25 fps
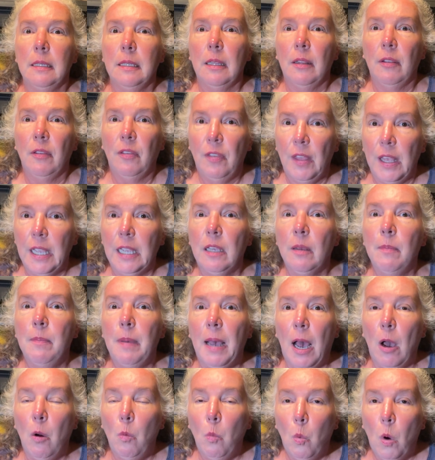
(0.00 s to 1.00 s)
think
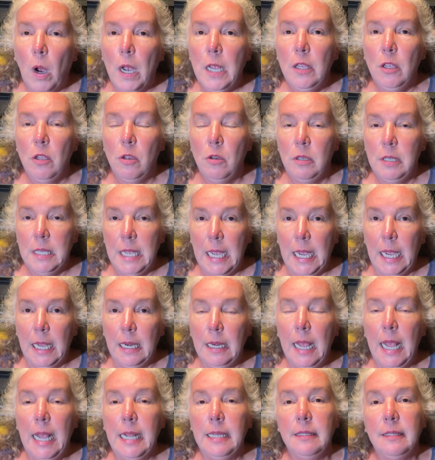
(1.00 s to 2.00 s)
about what you
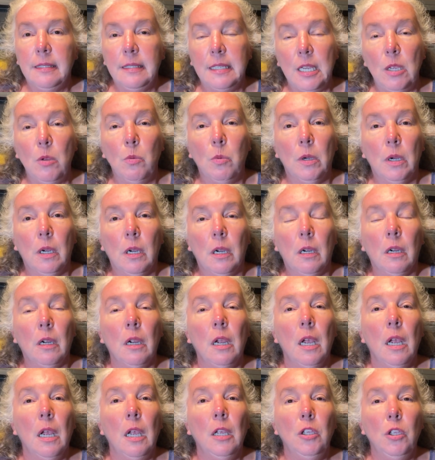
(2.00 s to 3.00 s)
did and see
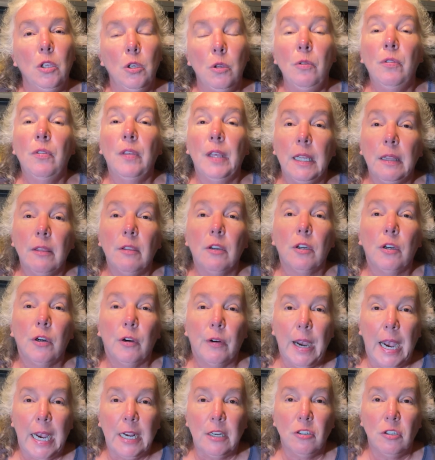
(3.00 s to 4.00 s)
where you think the
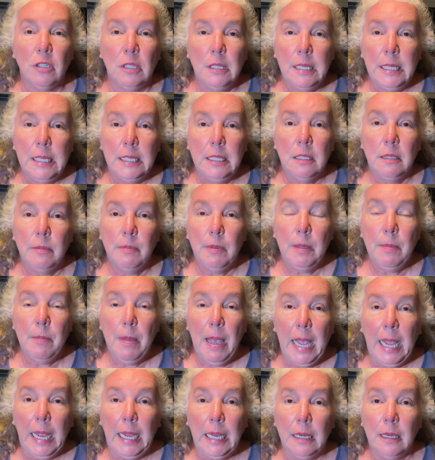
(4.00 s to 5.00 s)
correction needs to be
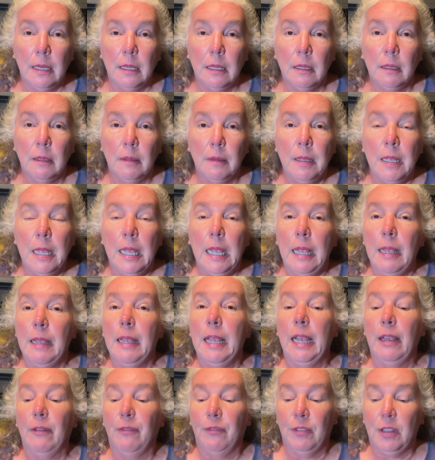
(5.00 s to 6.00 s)
made.
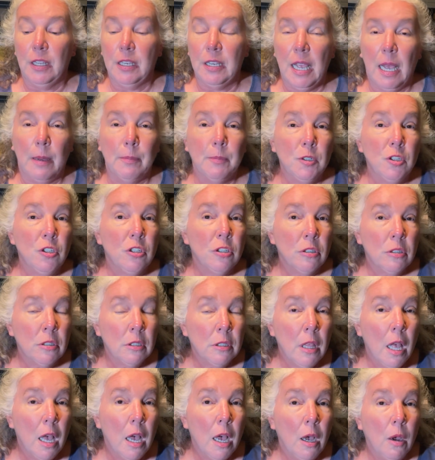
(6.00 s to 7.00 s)
If the temperatures are
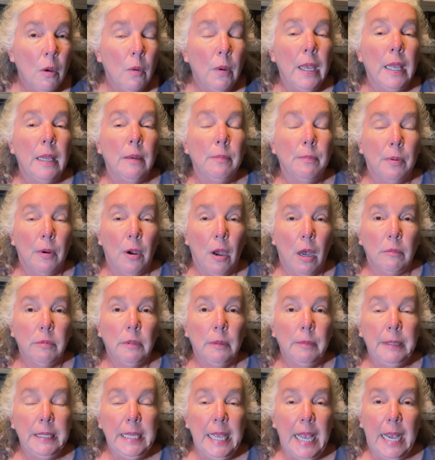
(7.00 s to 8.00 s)
low, it
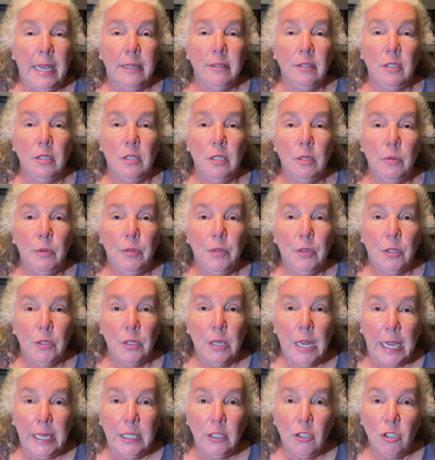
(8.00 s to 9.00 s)
probably has to do with your
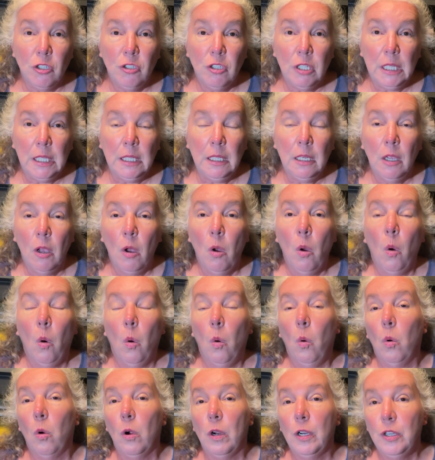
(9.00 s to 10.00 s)
nitrogen
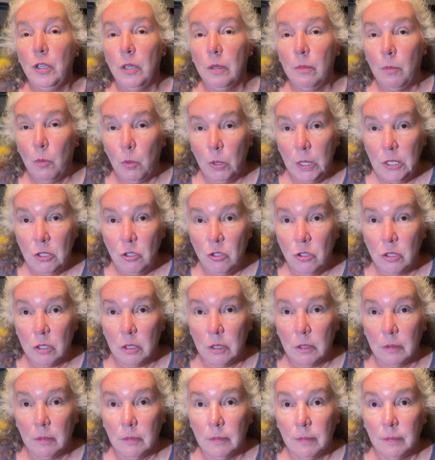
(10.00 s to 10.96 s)
or your moisture.